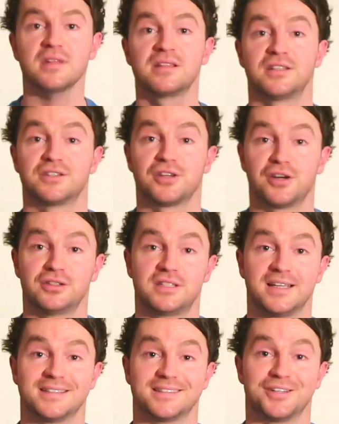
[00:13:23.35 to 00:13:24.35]
The third
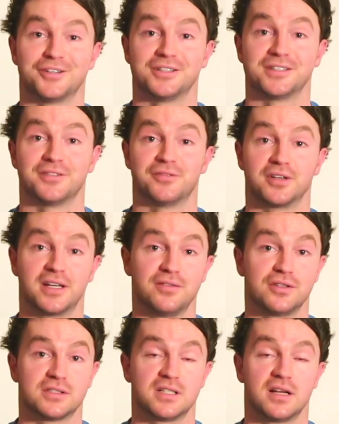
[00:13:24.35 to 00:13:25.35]
thing is learning to forgive
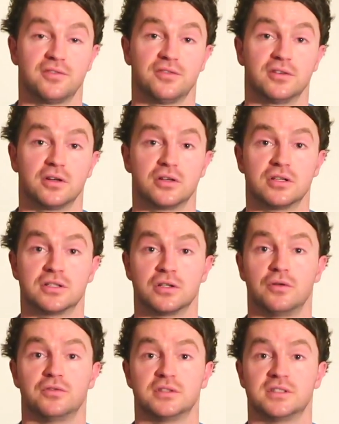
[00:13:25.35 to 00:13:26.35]
yourself, learning to
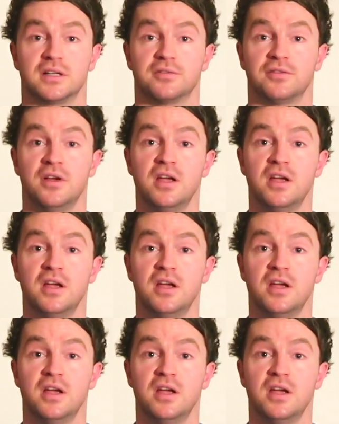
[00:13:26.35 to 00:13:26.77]
love yourself.